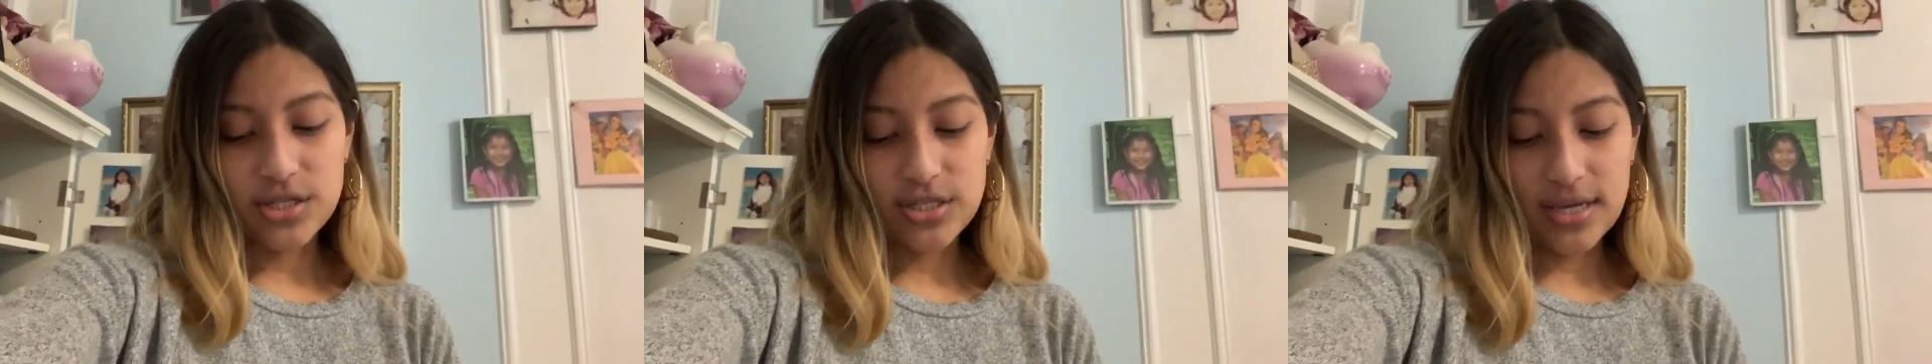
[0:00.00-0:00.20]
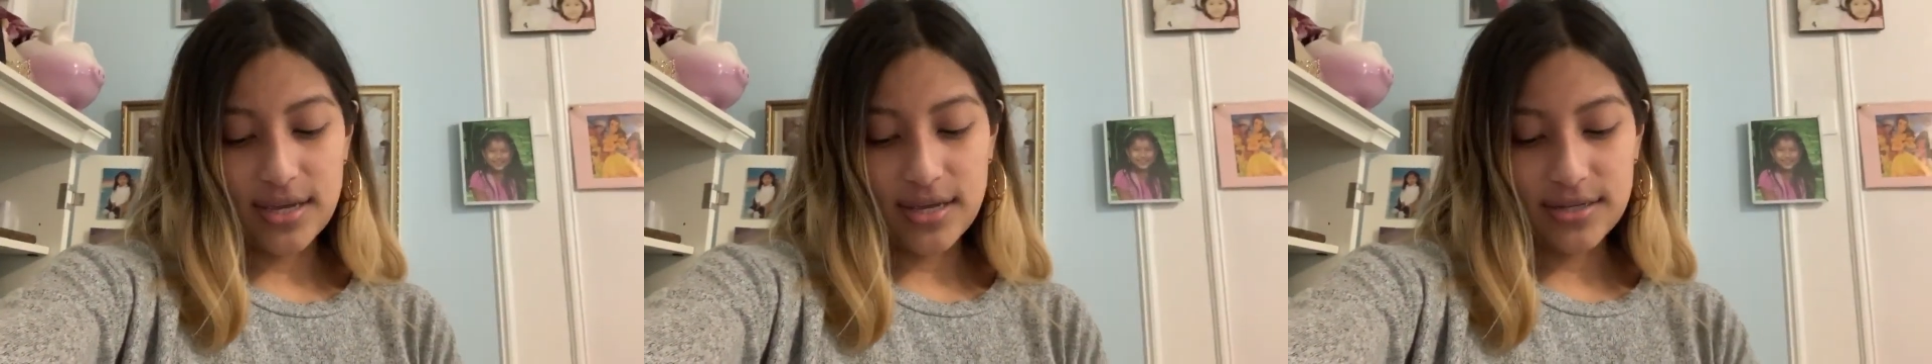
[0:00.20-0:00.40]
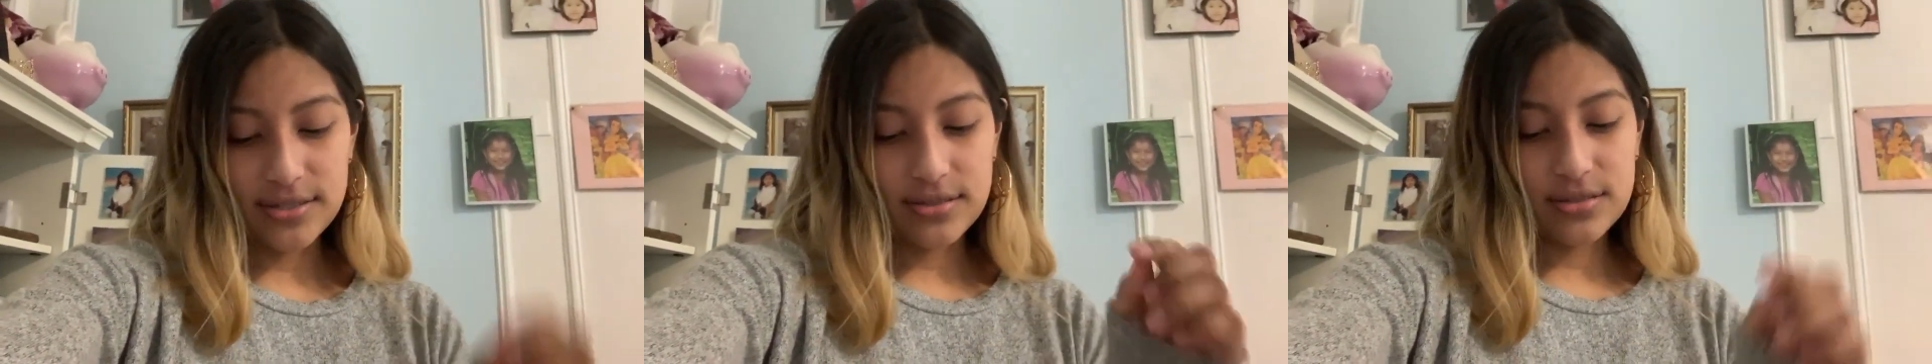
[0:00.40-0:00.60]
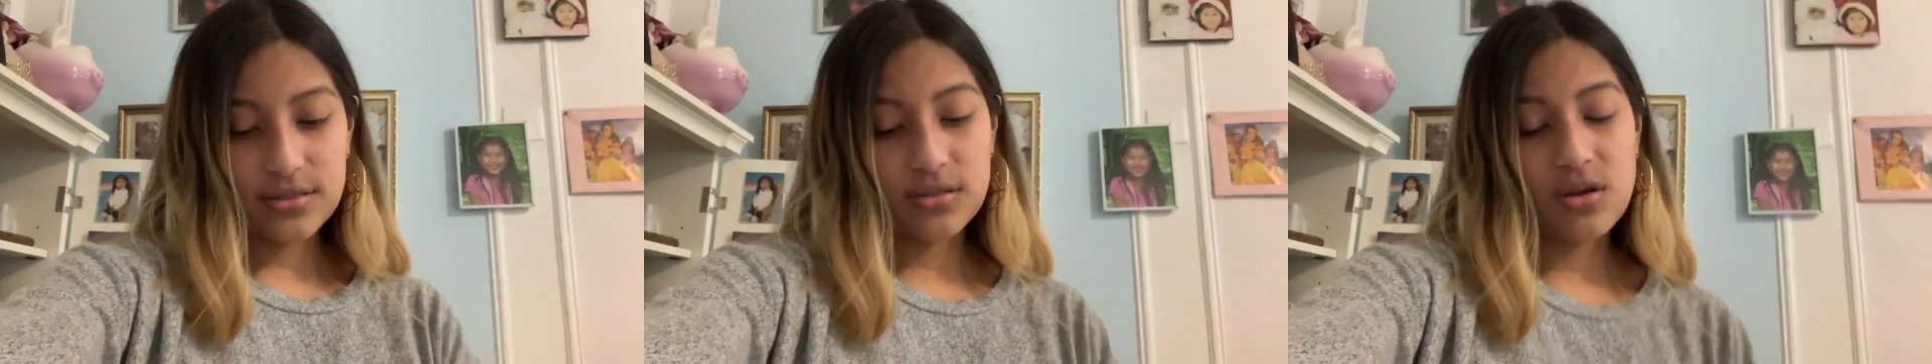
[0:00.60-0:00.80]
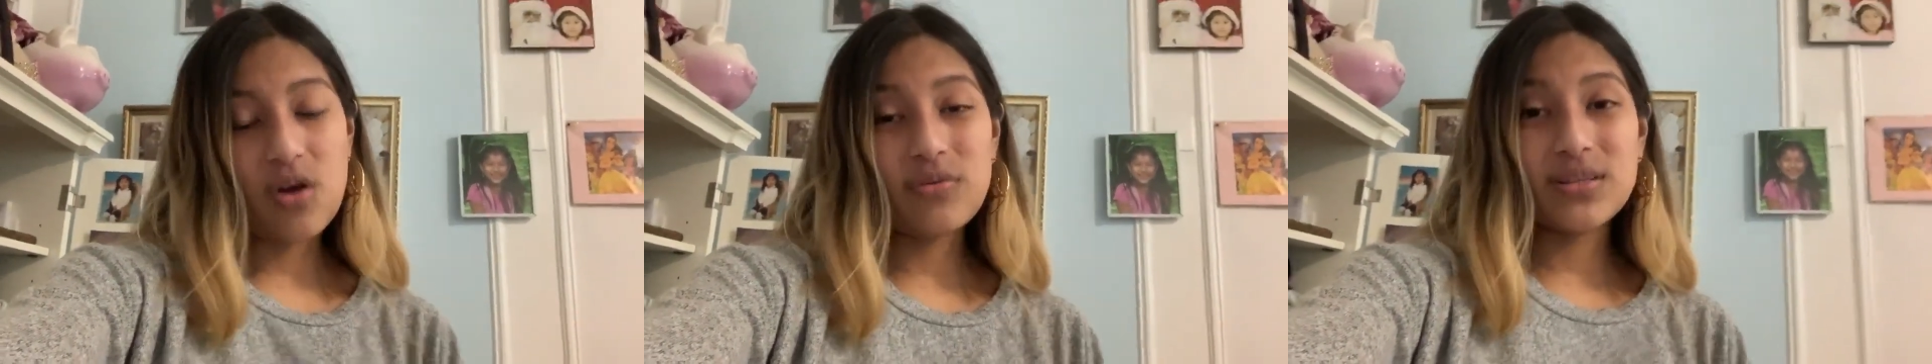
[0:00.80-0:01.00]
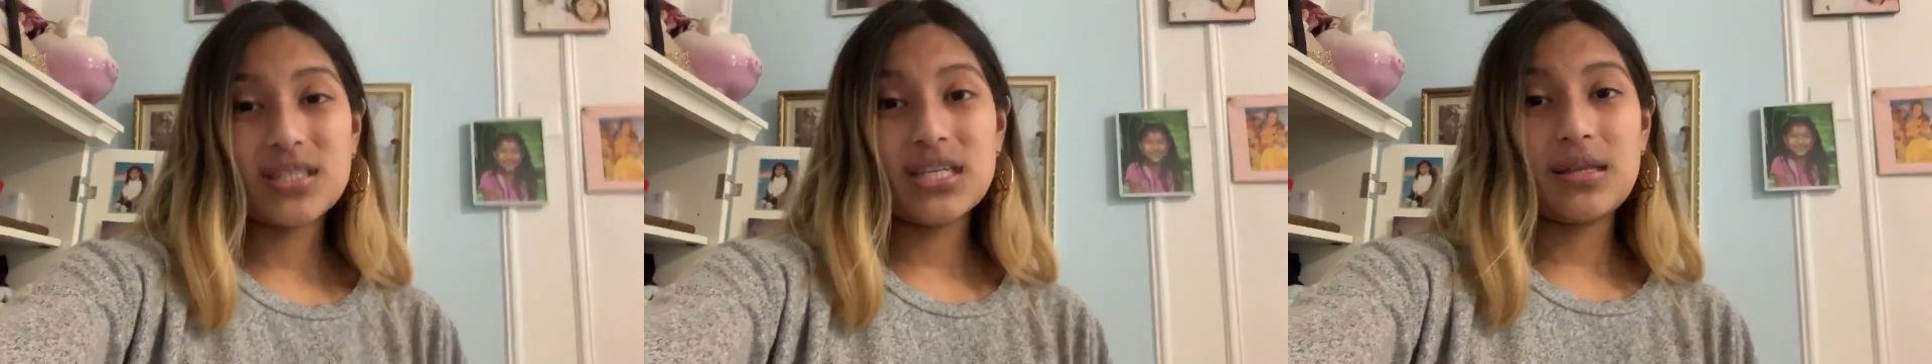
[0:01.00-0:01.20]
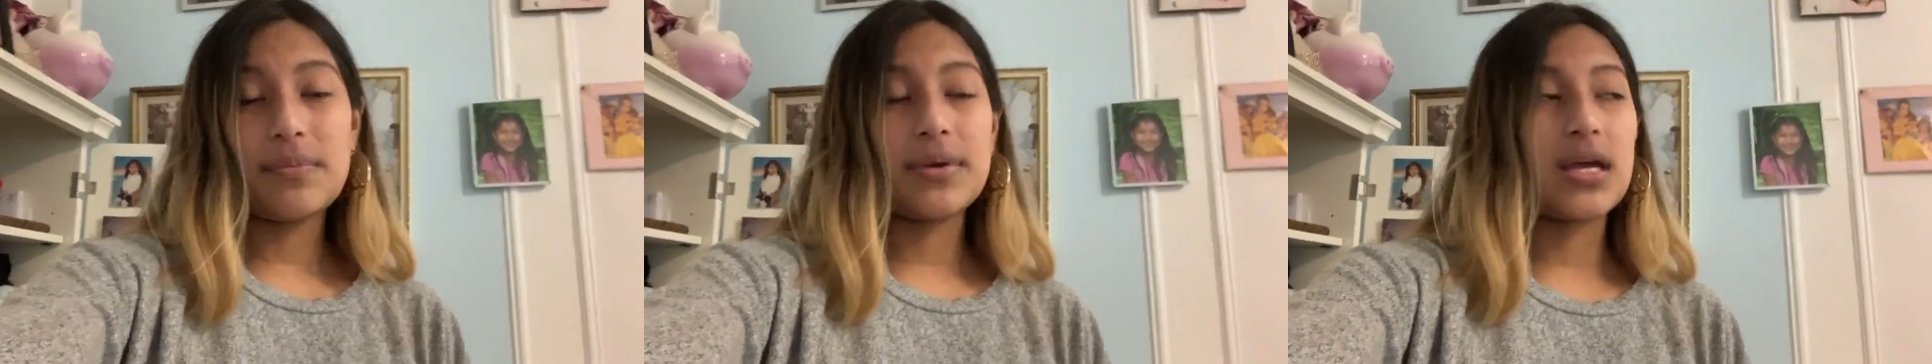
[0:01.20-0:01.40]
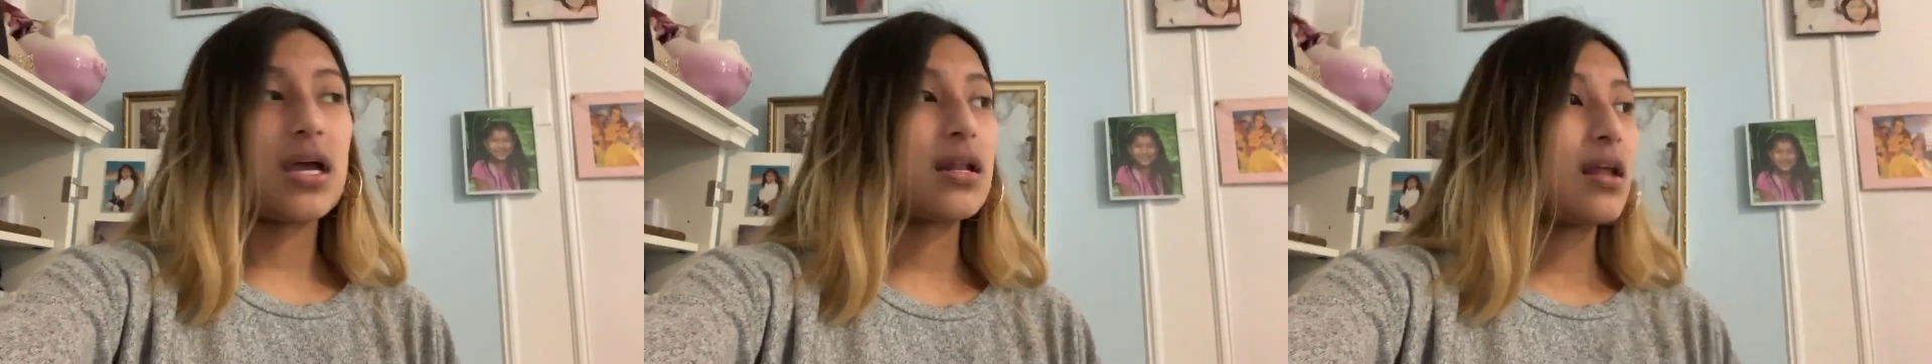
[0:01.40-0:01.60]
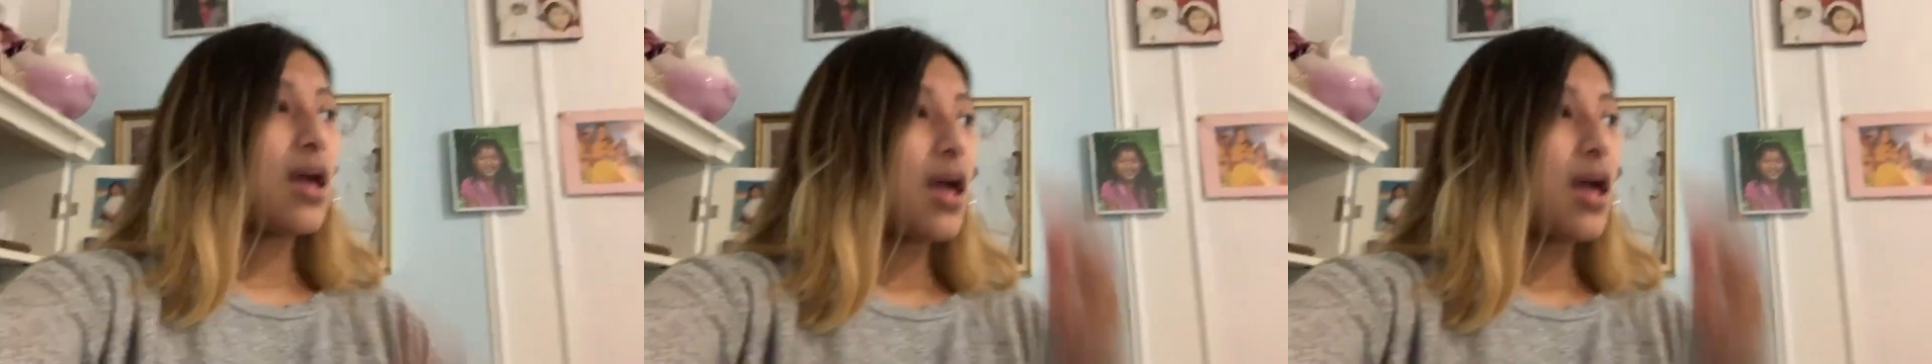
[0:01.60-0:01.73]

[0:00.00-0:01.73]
and hope to see them again.